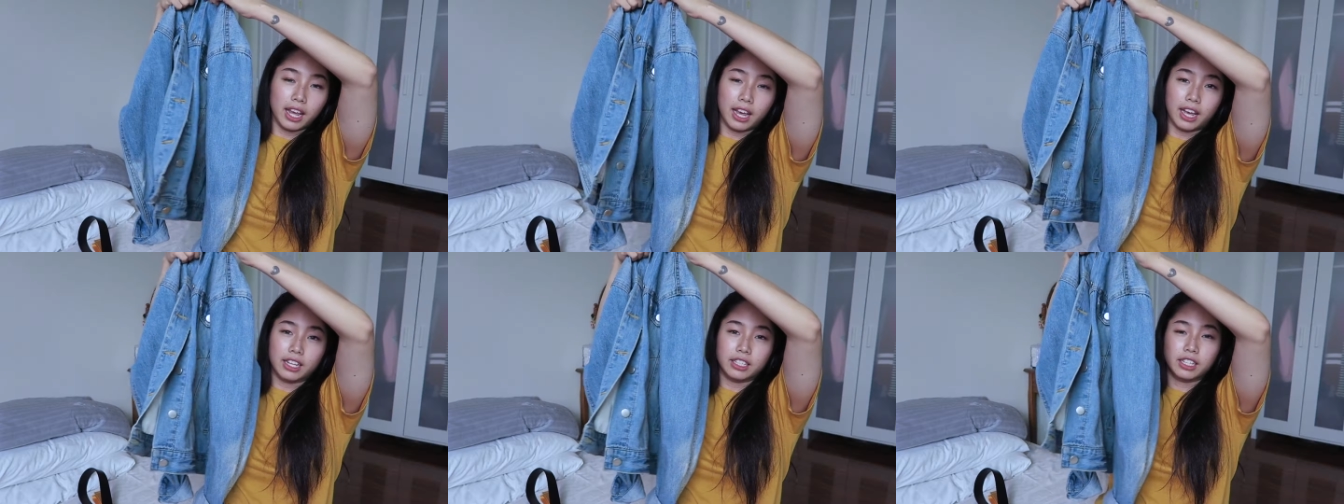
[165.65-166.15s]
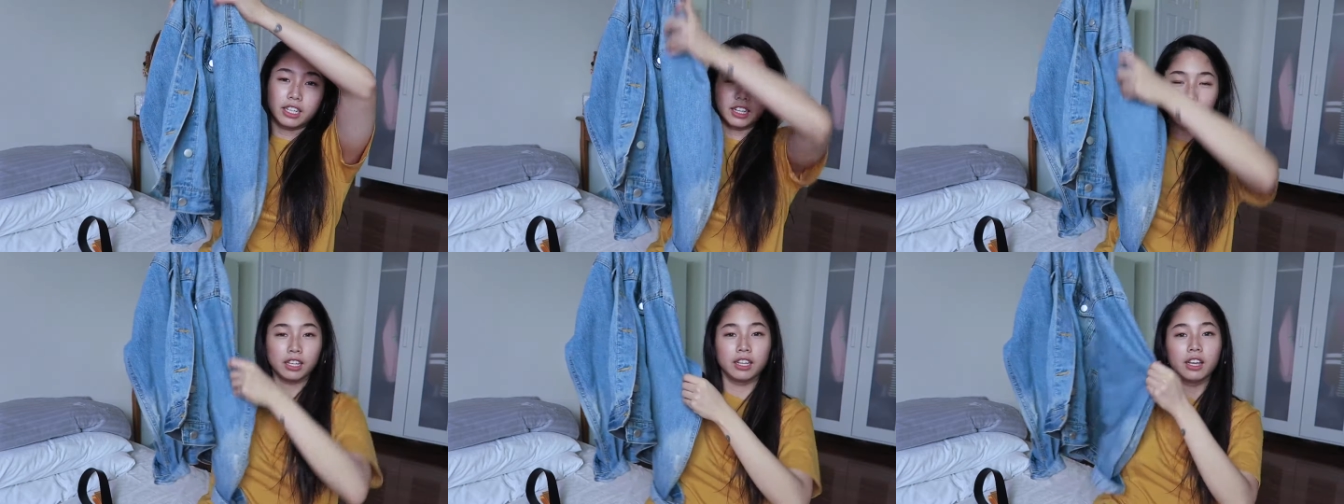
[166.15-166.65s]
and
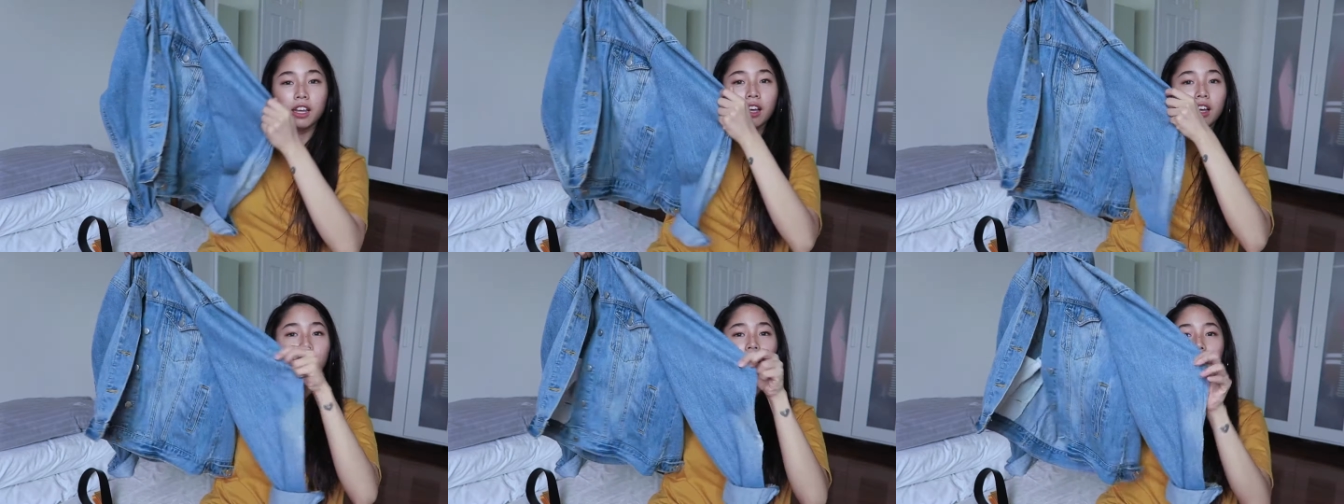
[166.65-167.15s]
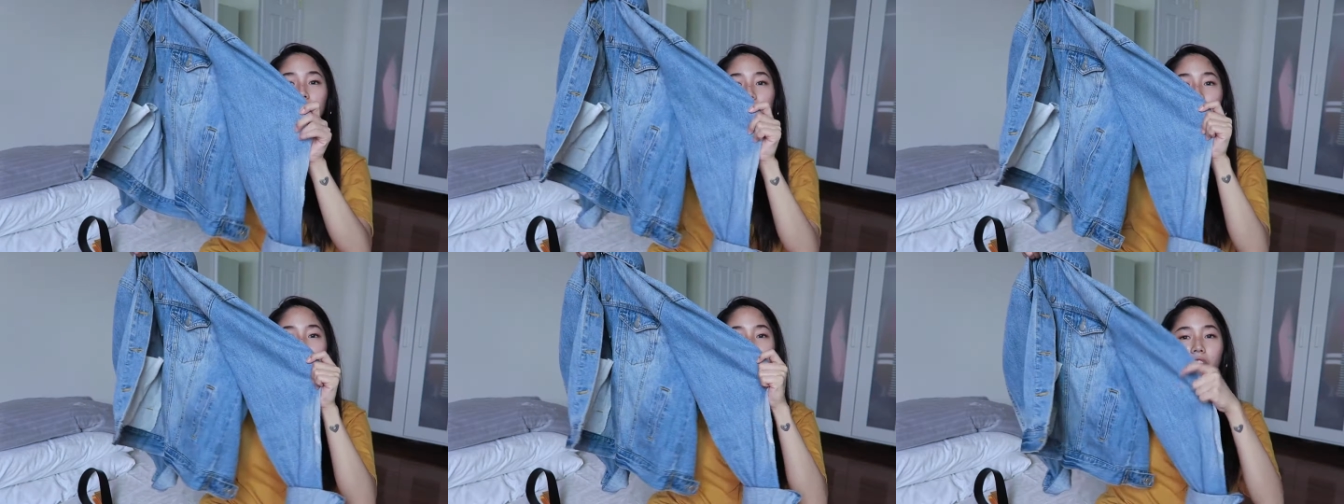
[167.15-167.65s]

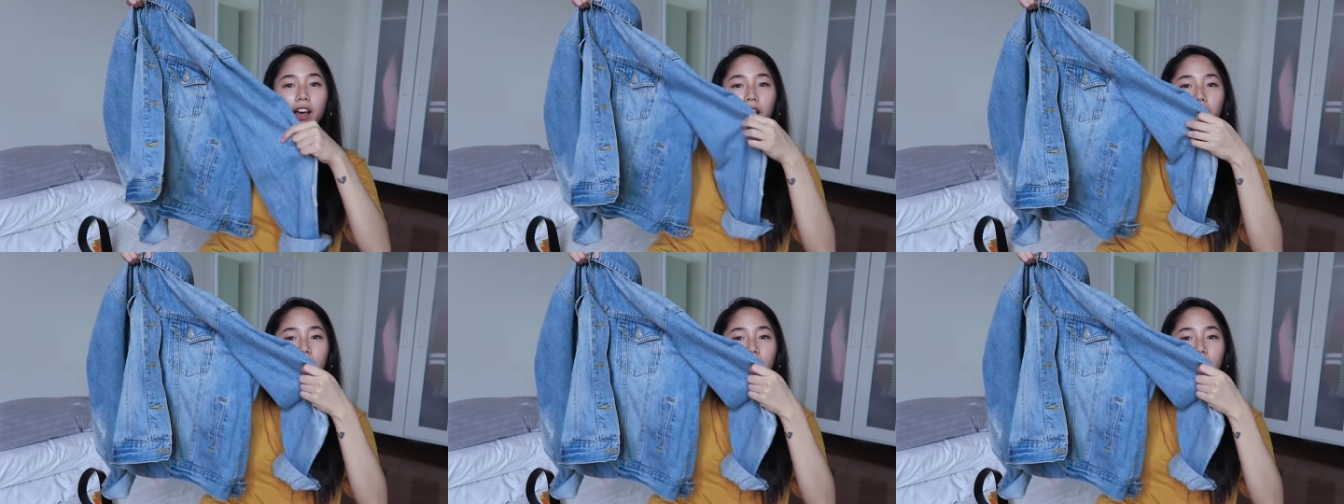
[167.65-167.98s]
yeah